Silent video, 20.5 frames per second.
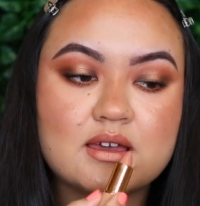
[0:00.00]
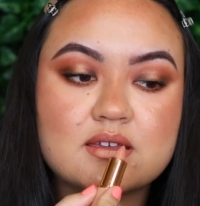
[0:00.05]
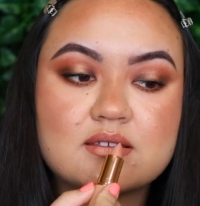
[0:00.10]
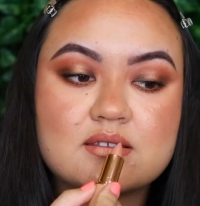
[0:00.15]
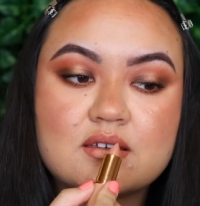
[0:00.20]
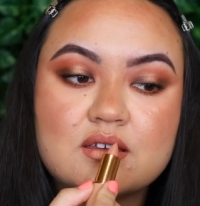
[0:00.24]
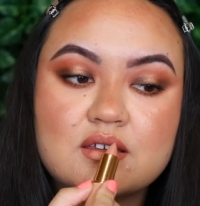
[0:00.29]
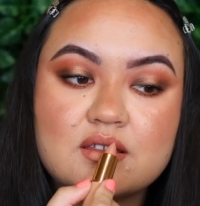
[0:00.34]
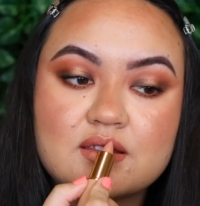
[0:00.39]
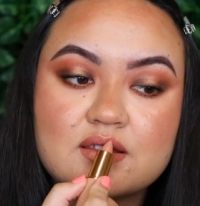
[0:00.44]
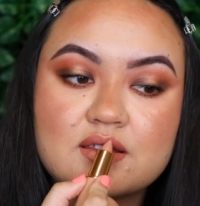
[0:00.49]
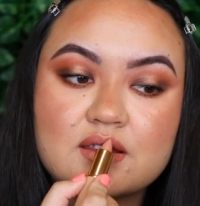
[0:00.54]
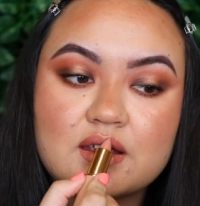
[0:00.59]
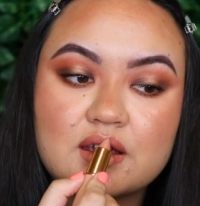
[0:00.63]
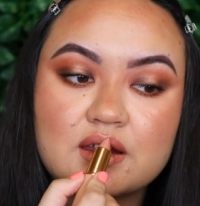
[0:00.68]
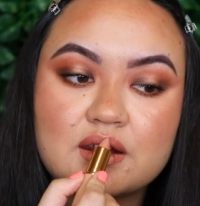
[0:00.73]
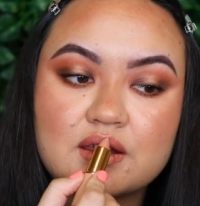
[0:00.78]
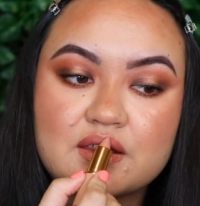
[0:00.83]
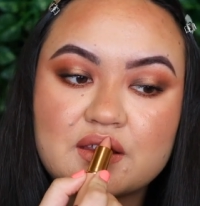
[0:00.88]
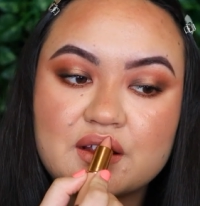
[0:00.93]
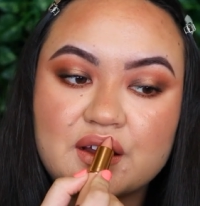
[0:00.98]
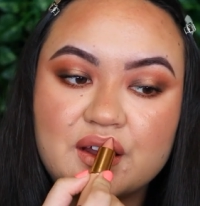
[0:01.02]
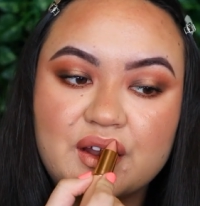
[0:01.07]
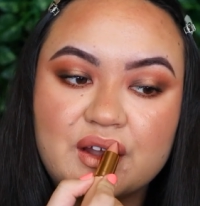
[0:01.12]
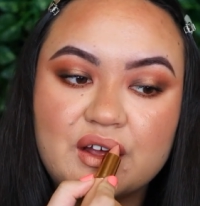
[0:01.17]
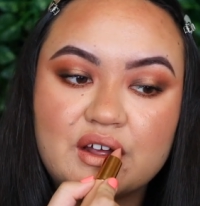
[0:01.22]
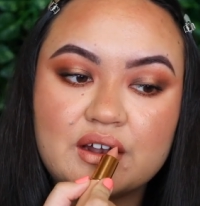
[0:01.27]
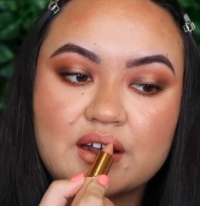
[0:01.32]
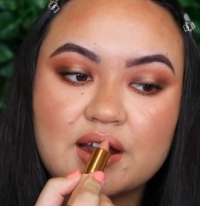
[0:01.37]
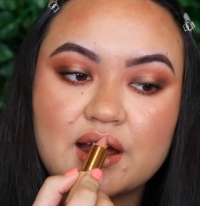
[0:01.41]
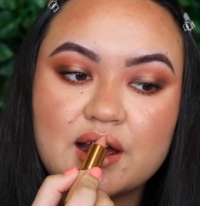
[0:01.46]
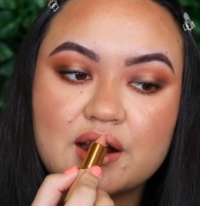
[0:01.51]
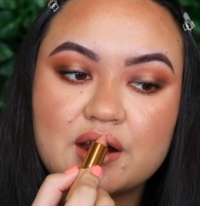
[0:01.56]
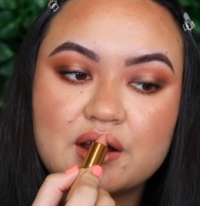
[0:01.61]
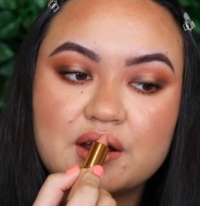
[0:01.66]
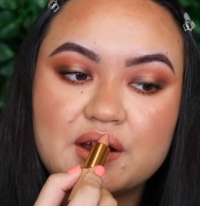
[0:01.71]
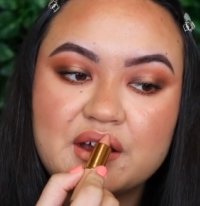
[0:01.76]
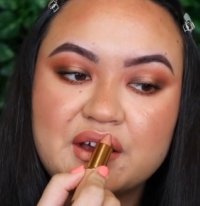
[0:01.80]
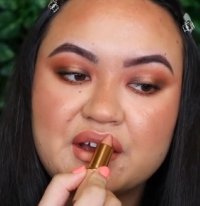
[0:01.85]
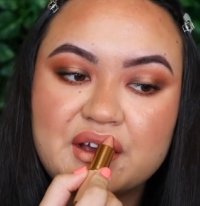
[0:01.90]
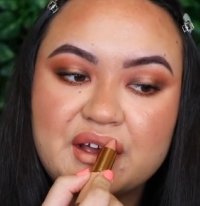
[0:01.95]
As you can see, it is a lot
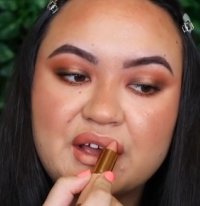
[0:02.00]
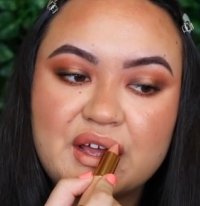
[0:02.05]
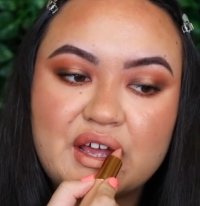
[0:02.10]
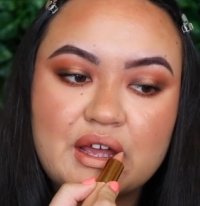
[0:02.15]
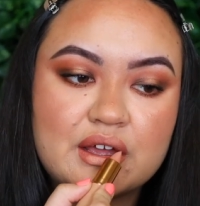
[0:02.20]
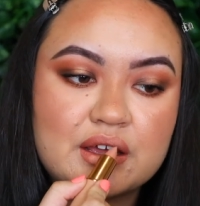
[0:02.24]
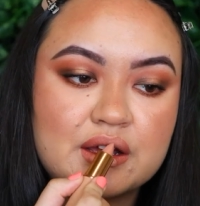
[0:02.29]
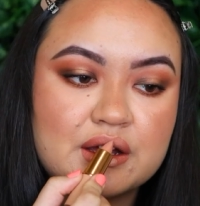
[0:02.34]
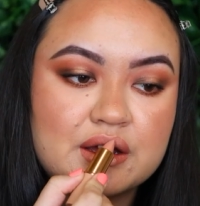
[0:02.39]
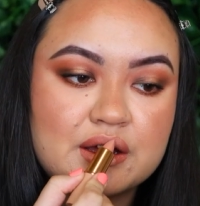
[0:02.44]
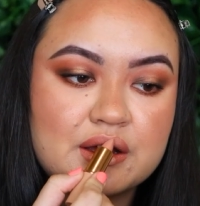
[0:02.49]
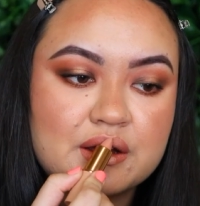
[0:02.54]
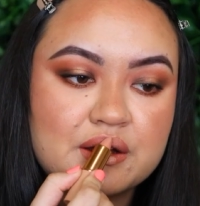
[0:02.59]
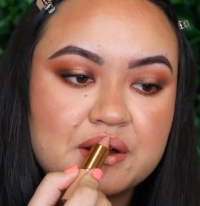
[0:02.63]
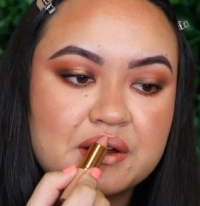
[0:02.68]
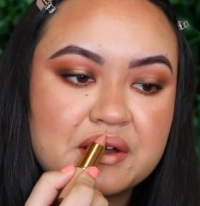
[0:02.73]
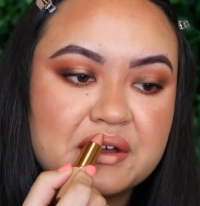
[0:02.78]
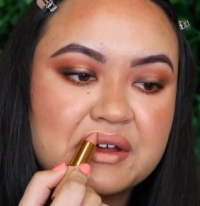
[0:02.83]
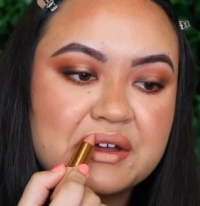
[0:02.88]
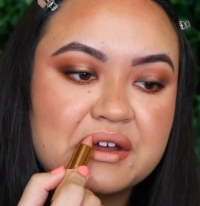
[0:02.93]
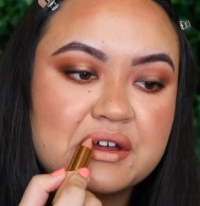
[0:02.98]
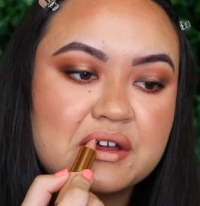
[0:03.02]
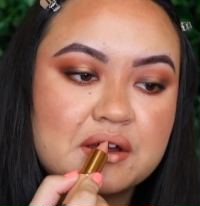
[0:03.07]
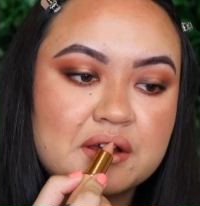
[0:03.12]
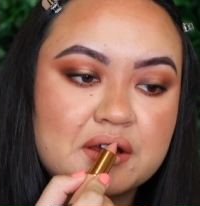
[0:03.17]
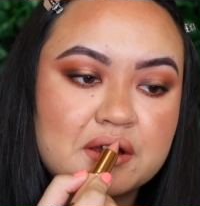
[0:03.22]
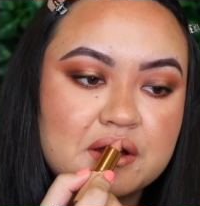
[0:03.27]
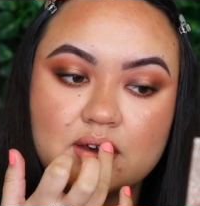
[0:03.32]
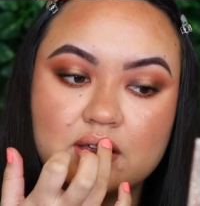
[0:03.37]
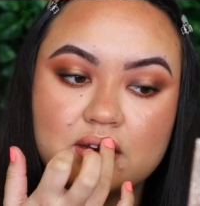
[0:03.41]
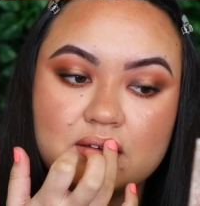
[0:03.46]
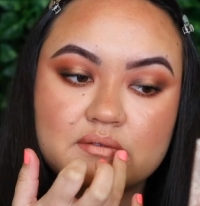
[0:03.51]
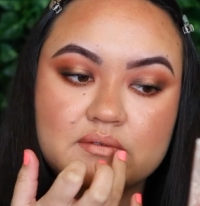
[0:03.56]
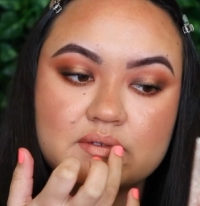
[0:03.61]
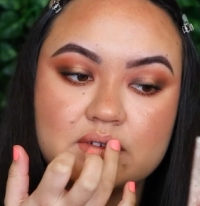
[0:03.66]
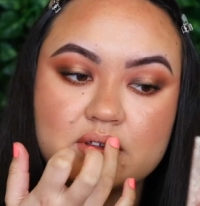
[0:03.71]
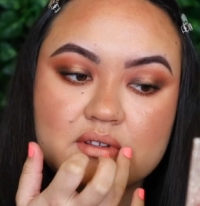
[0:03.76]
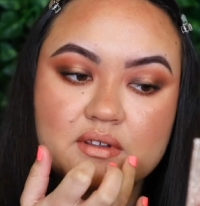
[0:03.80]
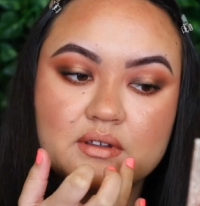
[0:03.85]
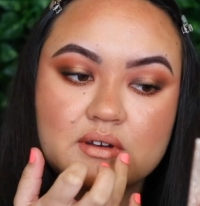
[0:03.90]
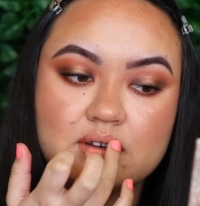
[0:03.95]
lighter. And I'm
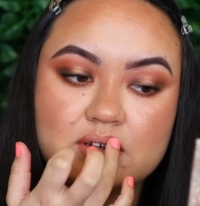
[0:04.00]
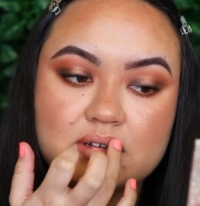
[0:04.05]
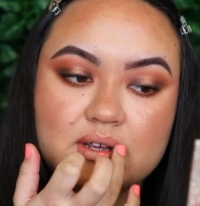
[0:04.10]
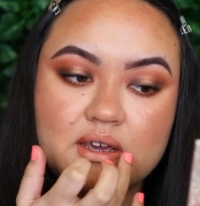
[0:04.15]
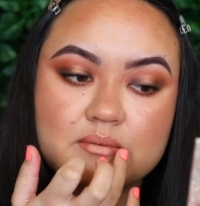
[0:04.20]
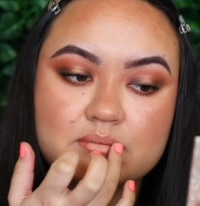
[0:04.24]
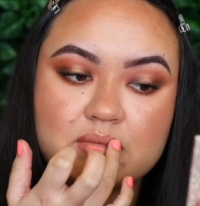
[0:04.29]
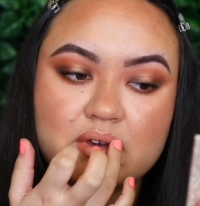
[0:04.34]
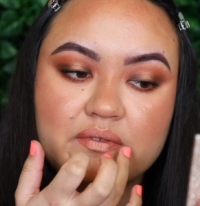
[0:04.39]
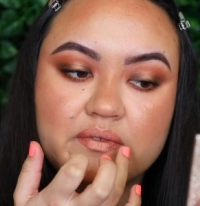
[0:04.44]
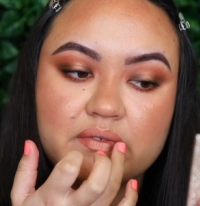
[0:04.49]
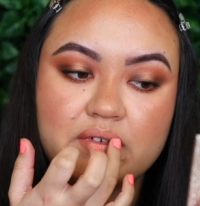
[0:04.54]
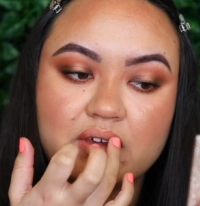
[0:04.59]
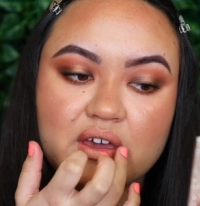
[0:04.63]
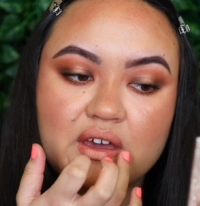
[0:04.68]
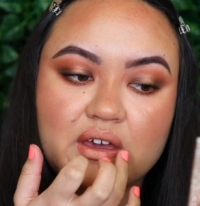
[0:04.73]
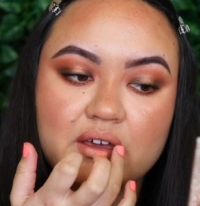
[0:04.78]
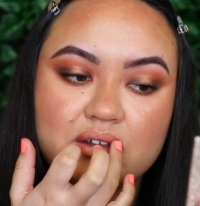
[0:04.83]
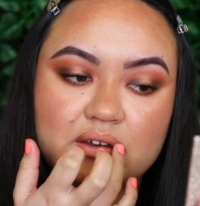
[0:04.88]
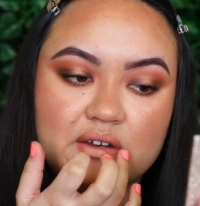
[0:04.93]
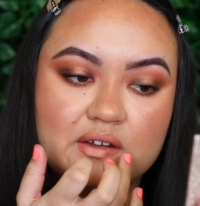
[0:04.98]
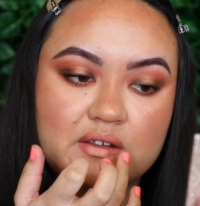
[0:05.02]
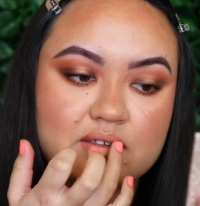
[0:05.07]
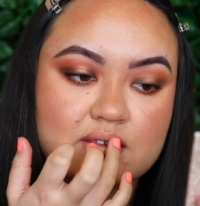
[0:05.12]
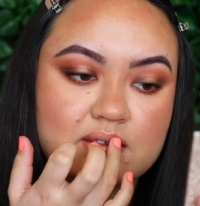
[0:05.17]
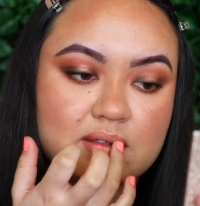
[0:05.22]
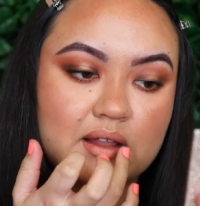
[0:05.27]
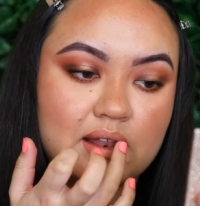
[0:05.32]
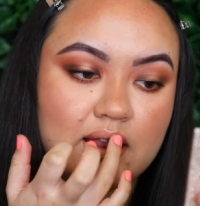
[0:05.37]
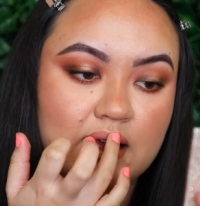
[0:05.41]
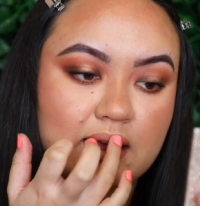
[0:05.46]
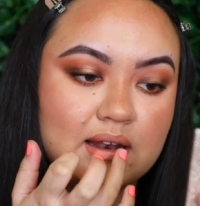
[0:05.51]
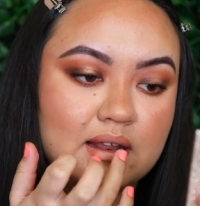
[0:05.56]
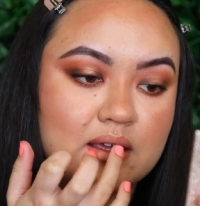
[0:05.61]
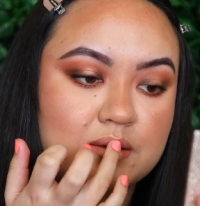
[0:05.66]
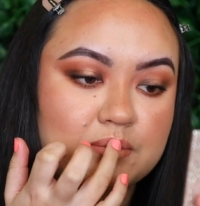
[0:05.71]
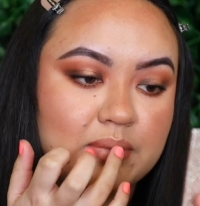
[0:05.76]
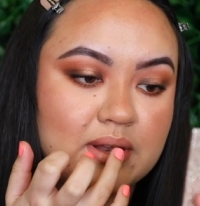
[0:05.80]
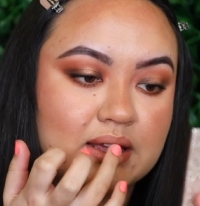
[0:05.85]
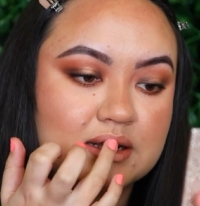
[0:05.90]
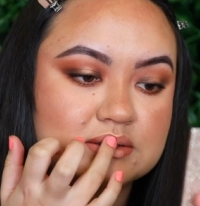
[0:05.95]
just going to take my finger and just
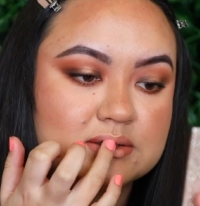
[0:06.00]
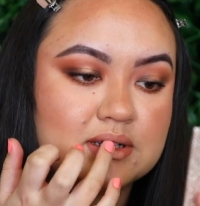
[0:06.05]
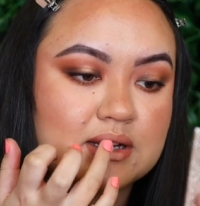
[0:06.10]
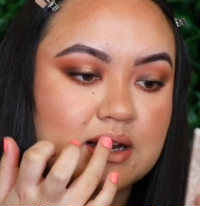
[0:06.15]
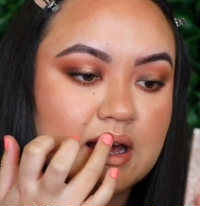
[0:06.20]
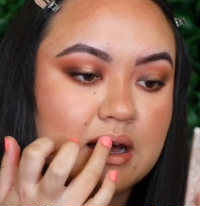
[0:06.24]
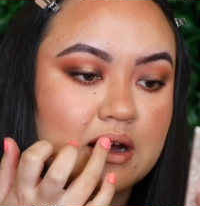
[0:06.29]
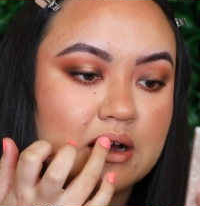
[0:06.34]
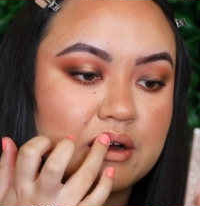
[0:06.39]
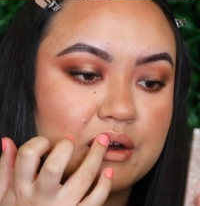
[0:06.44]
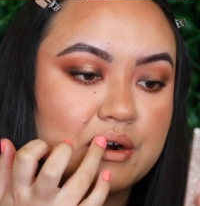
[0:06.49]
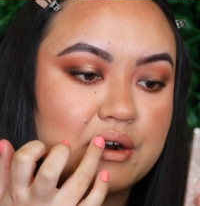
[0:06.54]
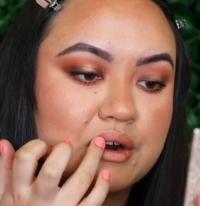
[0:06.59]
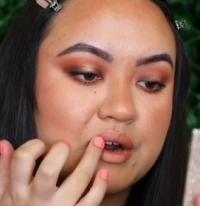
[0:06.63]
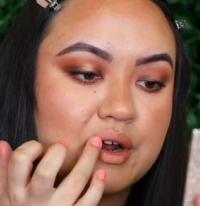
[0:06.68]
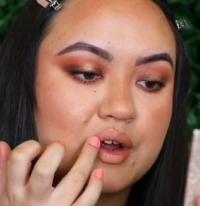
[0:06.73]
slightly blend it out.